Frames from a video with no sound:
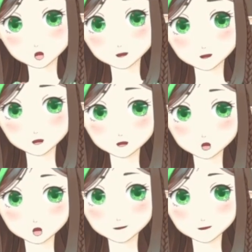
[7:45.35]
well
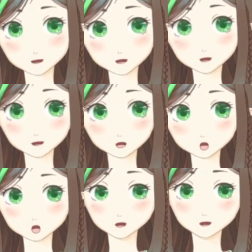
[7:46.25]
with the desert
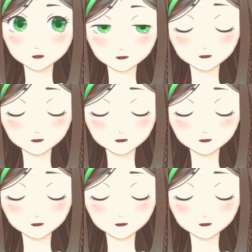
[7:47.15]
here.